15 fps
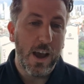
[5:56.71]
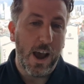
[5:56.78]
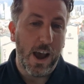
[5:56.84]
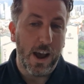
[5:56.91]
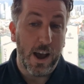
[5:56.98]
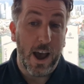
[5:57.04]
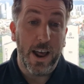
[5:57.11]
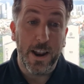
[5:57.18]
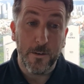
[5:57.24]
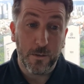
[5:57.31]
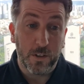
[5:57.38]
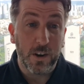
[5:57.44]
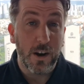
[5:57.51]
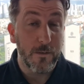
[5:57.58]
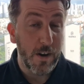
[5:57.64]
Uh, and
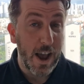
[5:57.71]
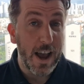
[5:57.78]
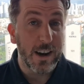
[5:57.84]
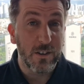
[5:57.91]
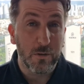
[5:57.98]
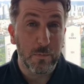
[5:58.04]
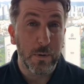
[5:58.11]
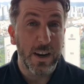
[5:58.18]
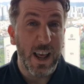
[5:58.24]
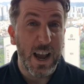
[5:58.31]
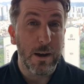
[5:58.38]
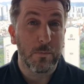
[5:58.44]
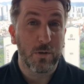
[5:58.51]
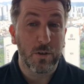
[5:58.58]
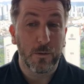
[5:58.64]
everything I've had has been
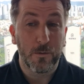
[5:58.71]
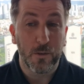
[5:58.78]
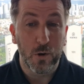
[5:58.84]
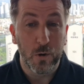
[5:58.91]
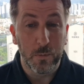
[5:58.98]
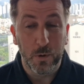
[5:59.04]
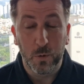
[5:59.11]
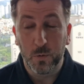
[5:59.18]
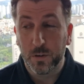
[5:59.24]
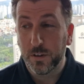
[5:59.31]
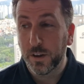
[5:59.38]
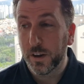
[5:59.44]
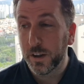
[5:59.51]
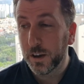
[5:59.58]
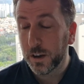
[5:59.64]
absolutely phenomenal.
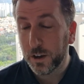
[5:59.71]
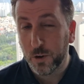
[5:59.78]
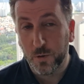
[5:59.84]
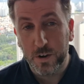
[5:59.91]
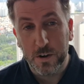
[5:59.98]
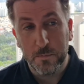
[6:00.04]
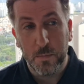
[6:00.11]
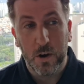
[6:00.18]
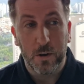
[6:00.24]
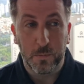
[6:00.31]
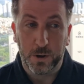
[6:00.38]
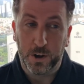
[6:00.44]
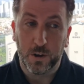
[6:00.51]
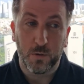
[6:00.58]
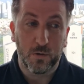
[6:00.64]
Did a Korean
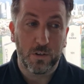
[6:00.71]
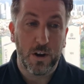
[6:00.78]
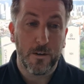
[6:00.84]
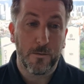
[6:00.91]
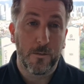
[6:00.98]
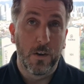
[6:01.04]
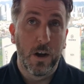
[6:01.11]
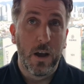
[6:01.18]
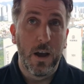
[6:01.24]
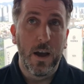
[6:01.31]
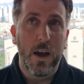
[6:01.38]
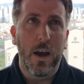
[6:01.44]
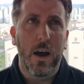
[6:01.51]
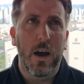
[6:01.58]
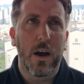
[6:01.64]
barbecue stuff.
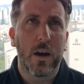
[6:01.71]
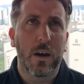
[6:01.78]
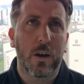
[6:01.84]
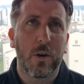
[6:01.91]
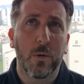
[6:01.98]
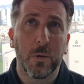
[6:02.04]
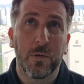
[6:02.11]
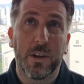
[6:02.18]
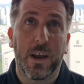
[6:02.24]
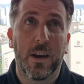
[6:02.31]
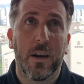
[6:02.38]
Uh, God, what was that